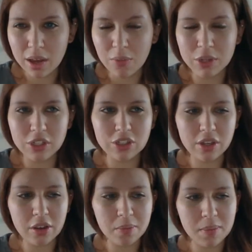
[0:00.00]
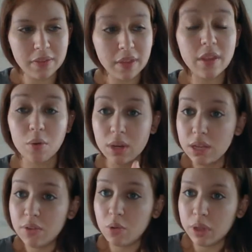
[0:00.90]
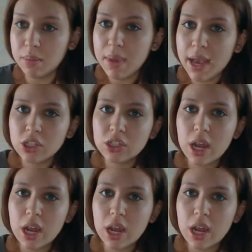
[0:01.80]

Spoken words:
which meant that they were equally matched.